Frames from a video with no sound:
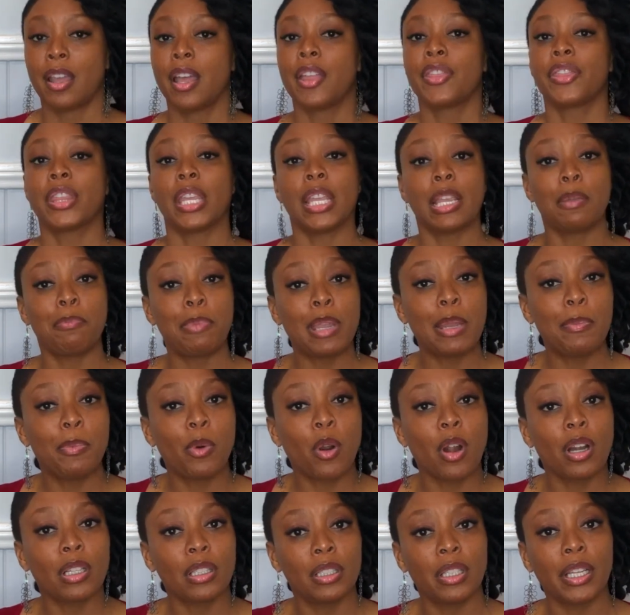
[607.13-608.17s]
Think people
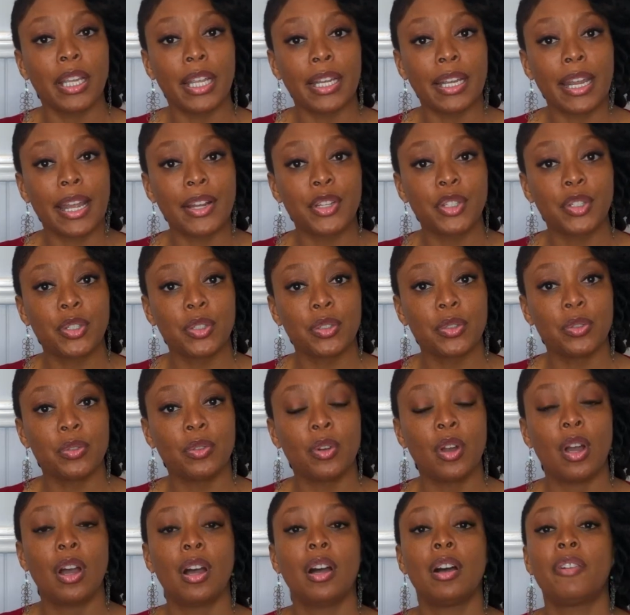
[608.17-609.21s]
are looking at you
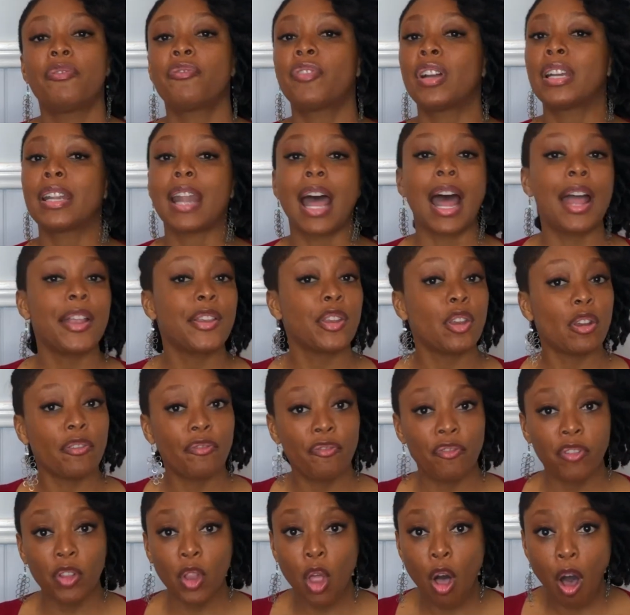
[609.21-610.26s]
for not your
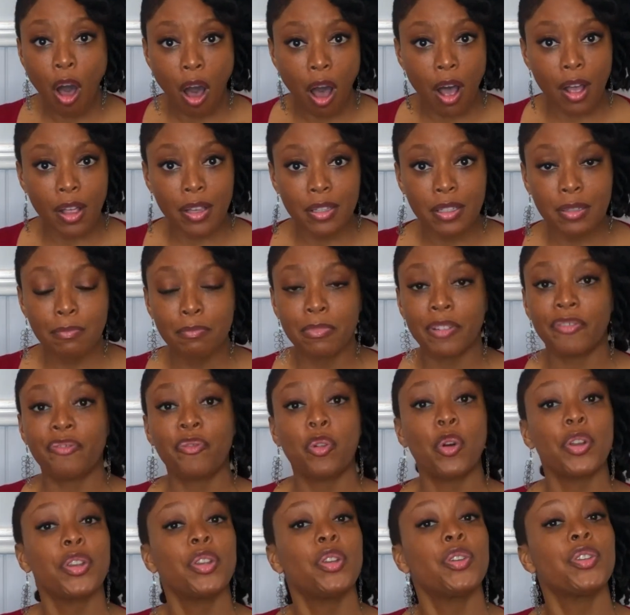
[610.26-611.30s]
flaws, but
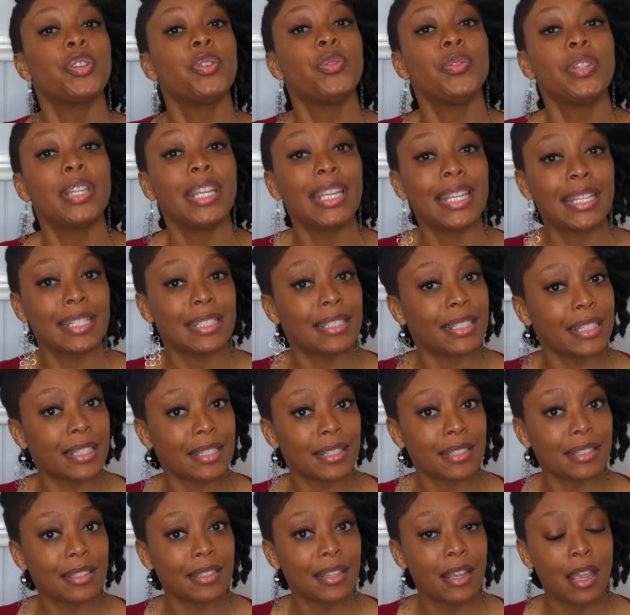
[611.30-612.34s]
for your
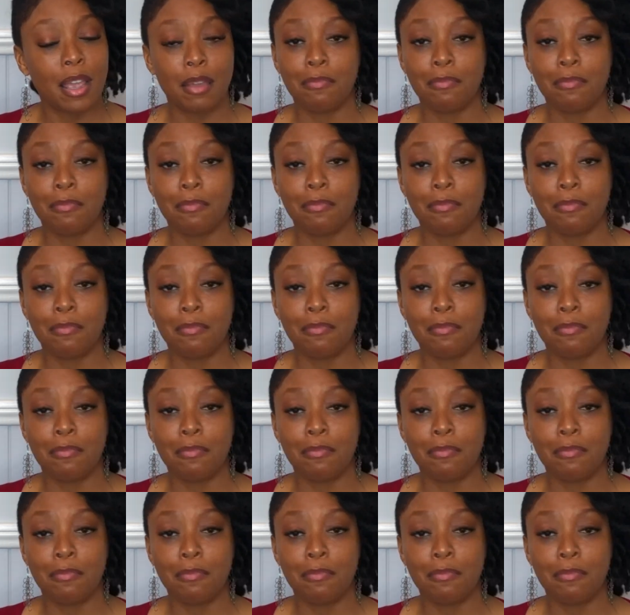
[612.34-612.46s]
uniqueness.